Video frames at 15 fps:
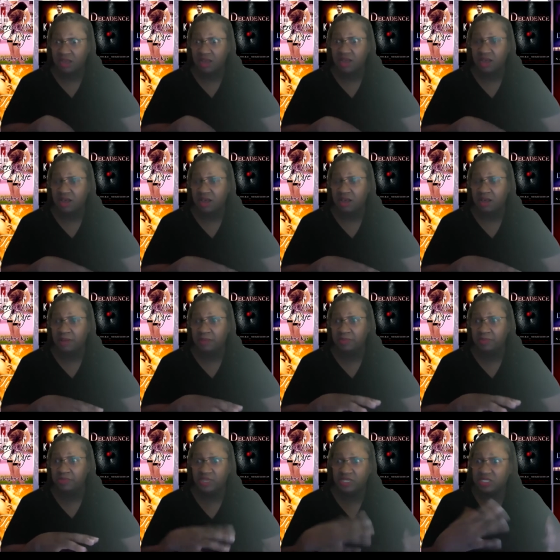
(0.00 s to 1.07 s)

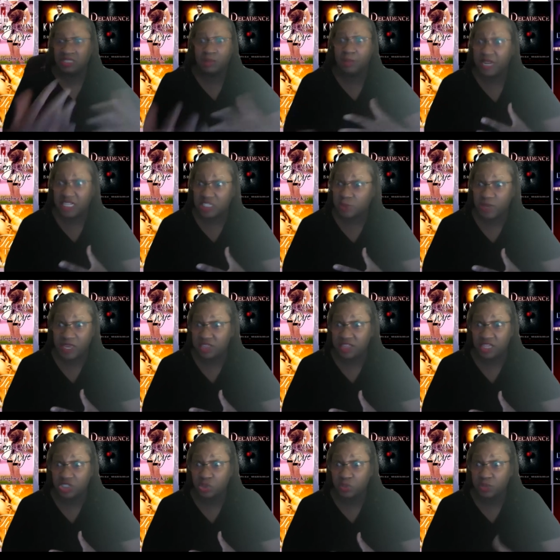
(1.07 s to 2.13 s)
um, there's somebody speaking
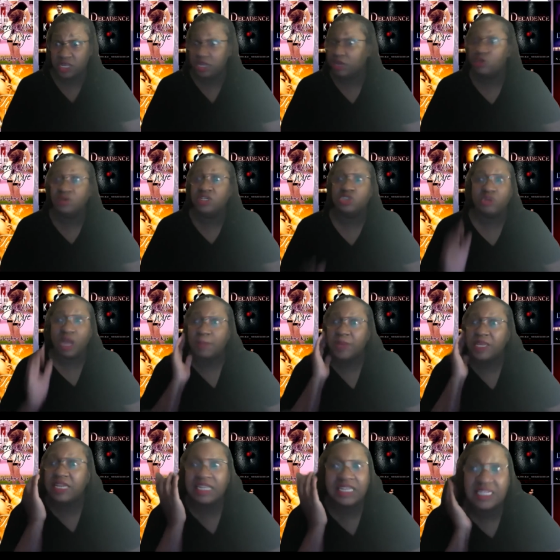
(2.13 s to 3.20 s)
that you want to hear, you can drop
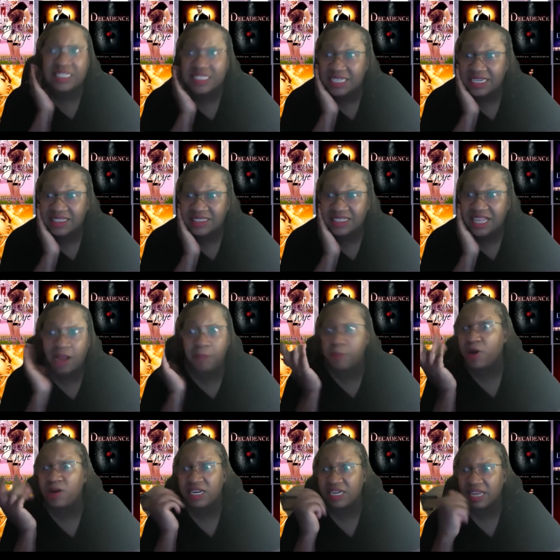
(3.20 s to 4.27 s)
in and listen. It's like a
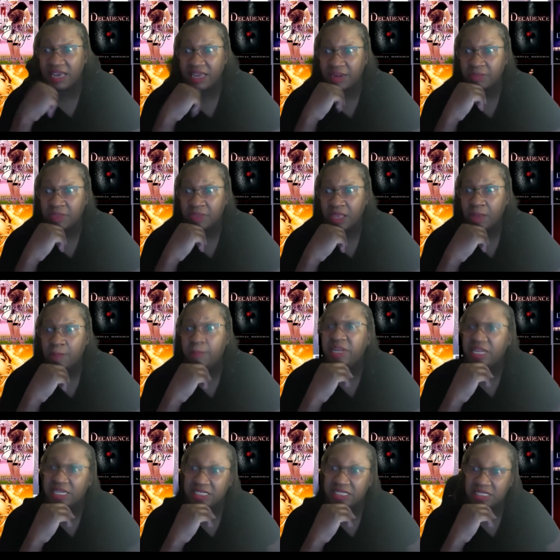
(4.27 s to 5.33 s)
party line, but
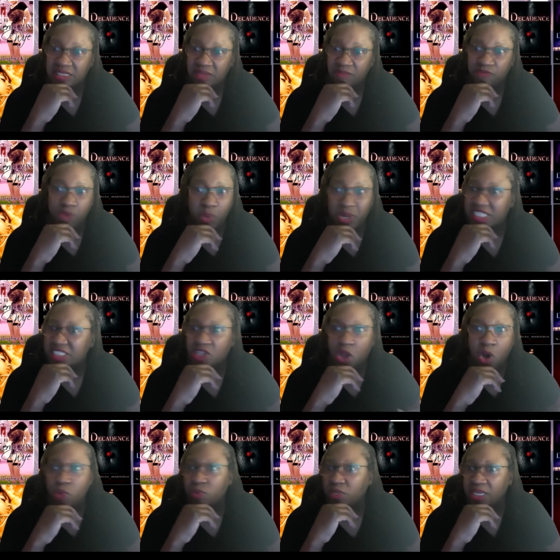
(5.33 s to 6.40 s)
it's voice
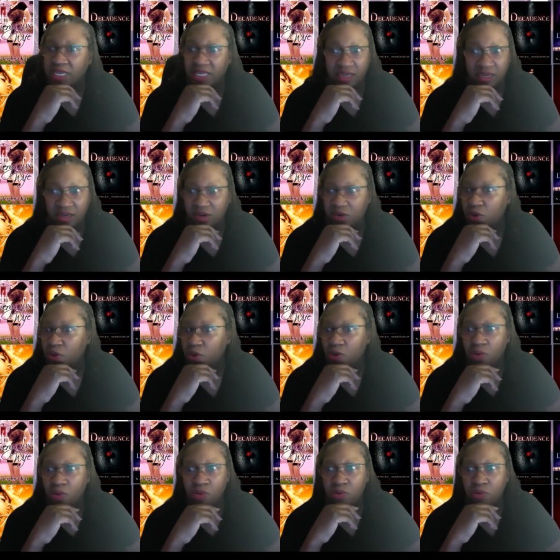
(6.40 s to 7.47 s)
only.
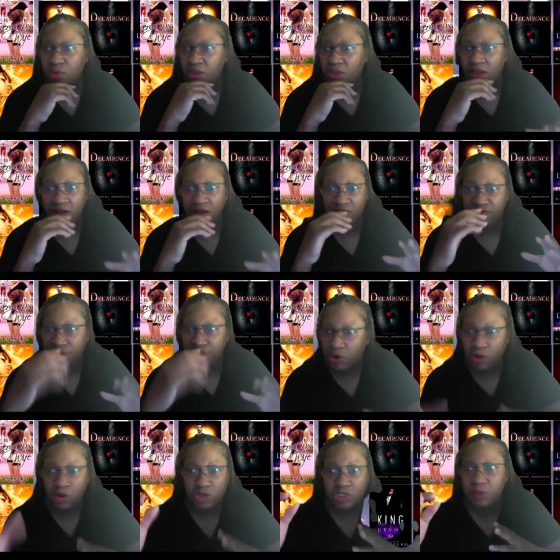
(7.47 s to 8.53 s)
No
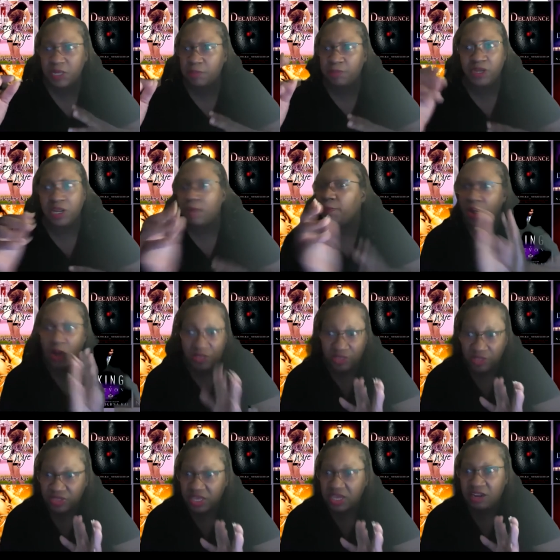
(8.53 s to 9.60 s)
photos being put up
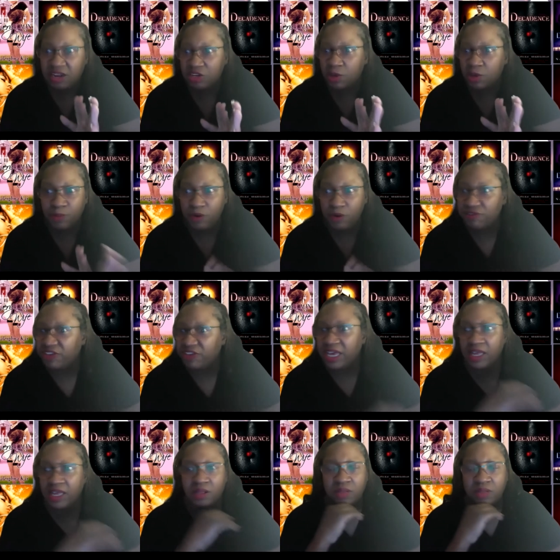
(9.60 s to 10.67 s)
other than in your
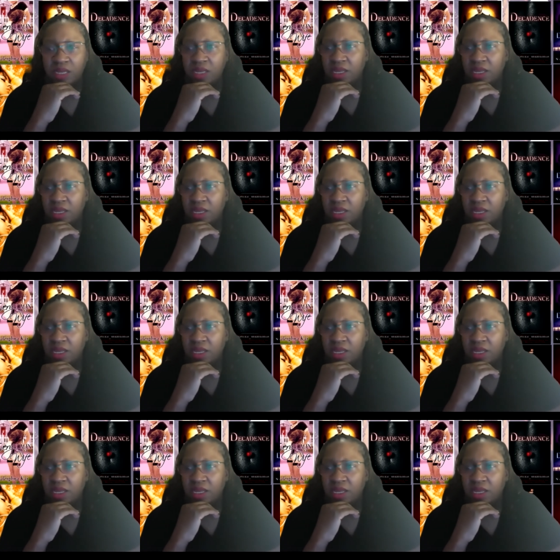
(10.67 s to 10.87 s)
profile.